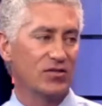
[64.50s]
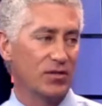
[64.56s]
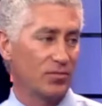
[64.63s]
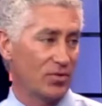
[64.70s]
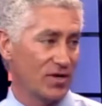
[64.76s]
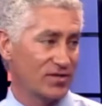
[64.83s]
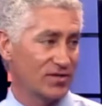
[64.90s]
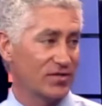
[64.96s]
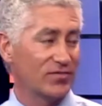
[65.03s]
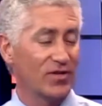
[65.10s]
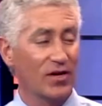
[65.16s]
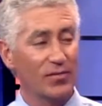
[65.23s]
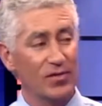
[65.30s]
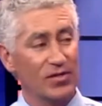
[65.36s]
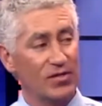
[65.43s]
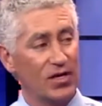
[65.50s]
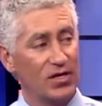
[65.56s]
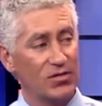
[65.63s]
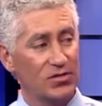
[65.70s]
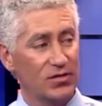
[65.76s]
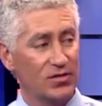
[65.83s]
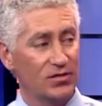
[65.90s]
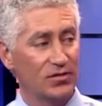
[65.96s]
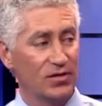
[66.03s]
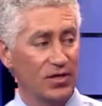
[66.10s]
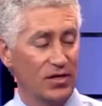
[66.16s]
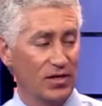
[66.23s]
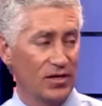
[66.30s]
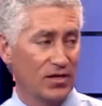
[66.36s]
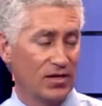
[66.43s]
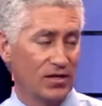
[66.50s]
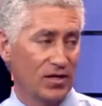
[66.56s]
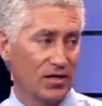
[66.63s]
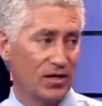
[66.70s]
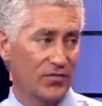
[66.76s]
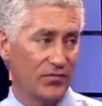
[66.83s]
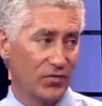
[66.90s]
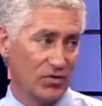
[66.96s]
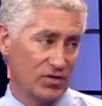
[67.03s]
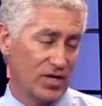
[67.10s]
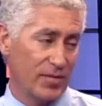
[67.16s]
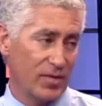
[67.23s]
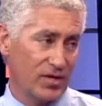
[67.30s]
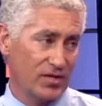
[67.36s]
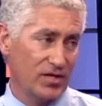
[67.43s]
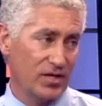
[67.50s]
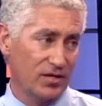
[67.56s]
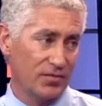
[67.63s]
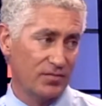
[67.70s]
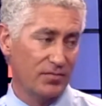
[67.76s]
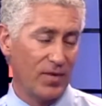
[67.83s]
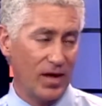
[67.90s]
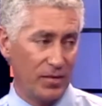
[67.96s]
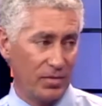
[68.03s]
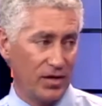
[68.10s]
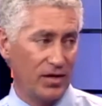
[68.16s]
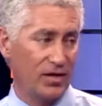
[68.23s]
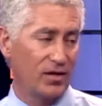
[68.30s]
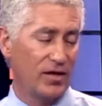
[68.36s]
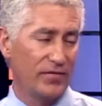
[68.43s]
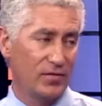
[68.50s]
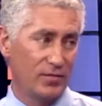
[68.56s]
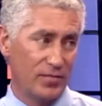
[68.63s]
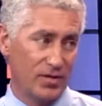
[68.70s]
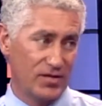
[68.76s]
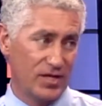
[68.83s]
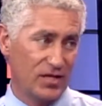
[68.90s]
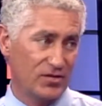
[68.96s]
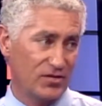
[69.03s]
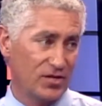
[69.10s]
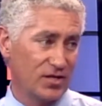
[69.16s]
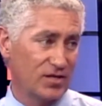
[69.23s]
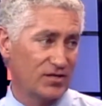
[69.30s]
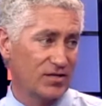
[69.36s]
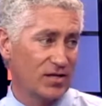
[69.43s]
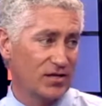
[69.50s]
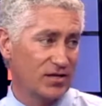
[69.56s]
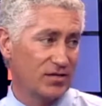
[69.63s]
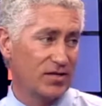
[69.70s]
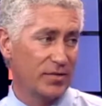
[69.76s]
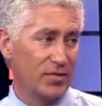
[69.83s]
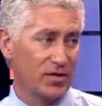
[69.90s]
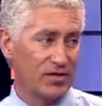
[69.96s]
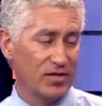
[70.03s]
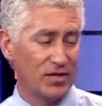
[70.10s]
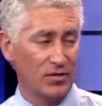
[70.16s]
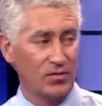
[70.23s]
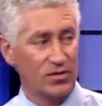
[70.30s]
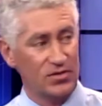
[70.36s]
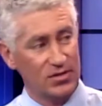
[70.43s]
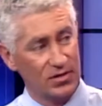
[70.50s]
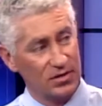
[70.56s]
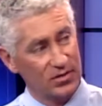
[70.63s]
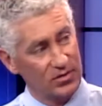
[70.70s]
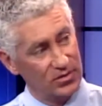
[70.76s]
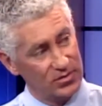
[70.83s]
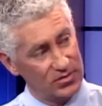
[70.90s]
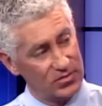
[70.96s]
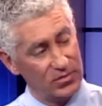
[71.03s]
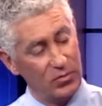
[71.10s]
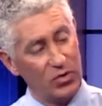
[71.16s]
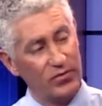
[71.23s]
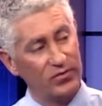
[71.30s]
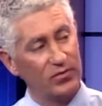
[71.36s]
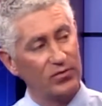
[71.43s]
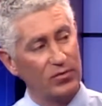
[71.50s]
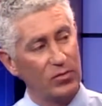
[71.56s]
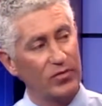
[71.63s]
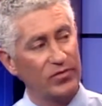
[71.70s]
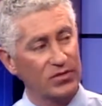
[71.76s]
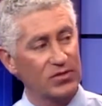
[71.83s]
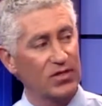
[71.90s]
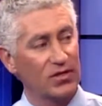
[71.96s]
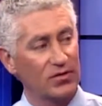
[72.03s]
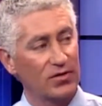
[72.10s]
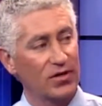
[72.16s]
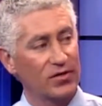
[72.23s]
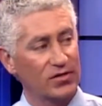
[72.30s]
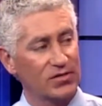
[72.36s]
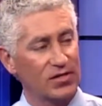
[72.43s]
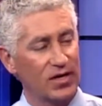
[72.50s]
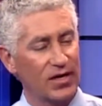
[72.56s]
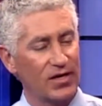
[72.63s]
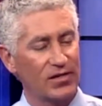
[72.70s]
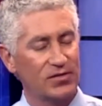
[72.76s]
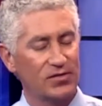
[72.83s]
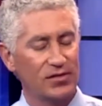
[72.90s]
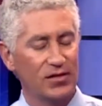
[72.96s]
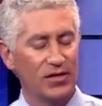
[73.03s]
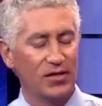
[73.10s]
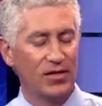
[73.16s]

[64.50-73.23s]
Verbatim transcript: a breast lift augmentation, a full tummy tuck, maybe even potentially extended tummy tuck, which includes removing, removing skin around the sides, mm -hmm.